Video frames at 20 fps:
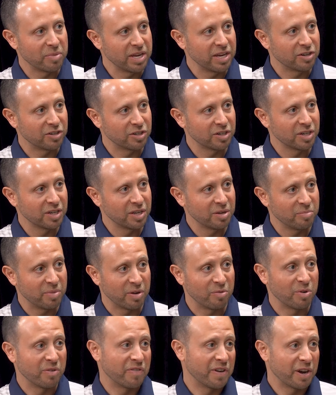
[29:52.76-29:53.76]
Beach.
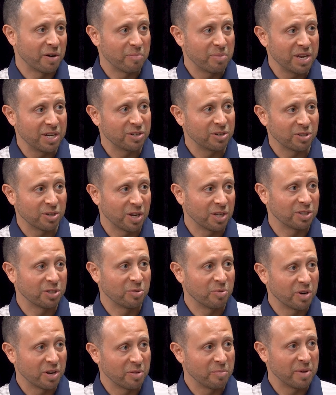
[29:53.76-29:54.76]
But Riviera Beach is
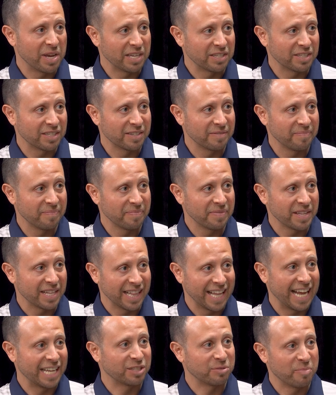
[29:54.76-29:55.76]
also one of the best
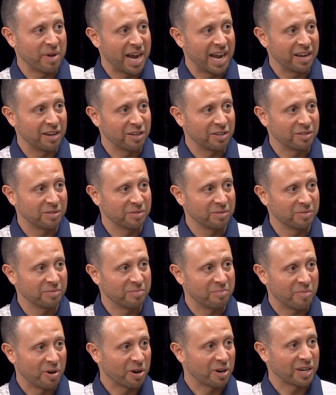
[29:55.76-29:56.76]
last mile
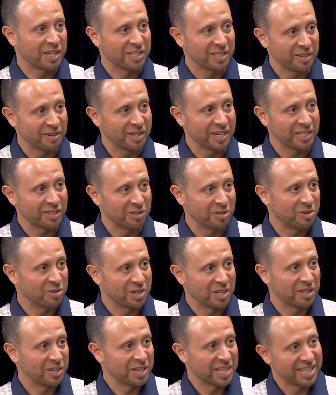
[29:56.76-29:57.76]
markets there is. So you
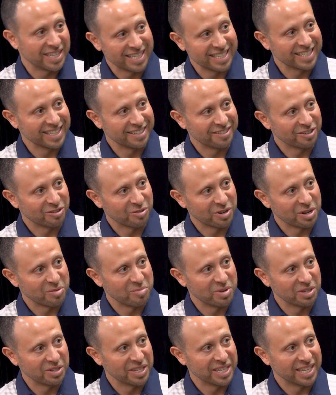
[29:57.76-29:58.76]
can look at these little gritty
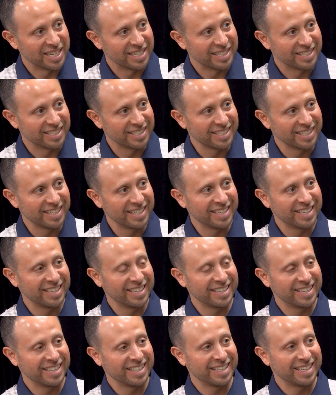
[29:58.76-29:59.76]
buildings
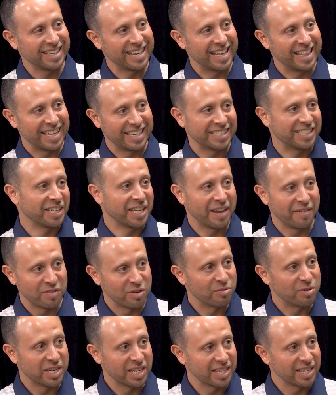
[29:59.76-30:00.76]
and they still have
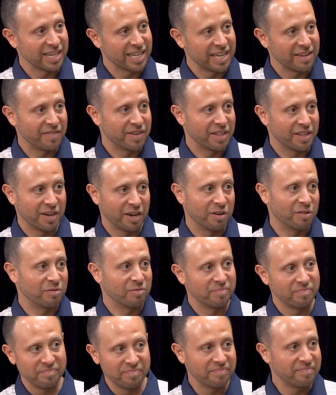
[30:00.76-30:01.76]
utility, even though
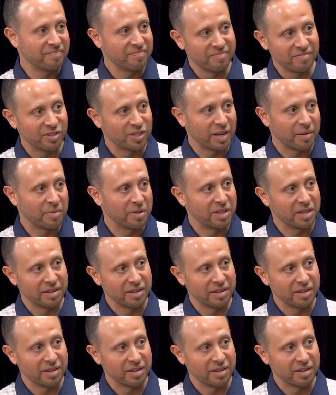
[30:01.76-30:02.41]
some of